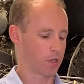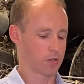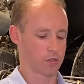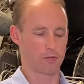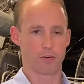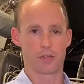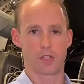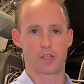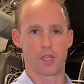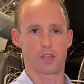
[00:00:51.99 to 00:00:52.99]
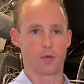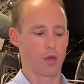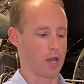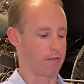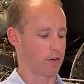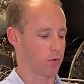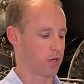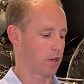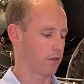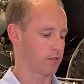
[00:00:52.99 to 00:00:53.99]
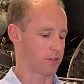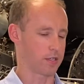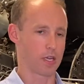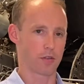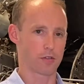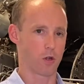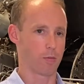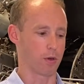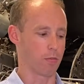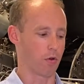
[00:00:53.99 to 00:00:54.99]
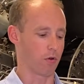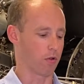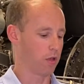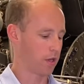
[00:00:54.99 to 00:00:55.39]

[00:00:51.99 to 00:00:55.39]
So the first accessory we have here, we call this the telescoping pole.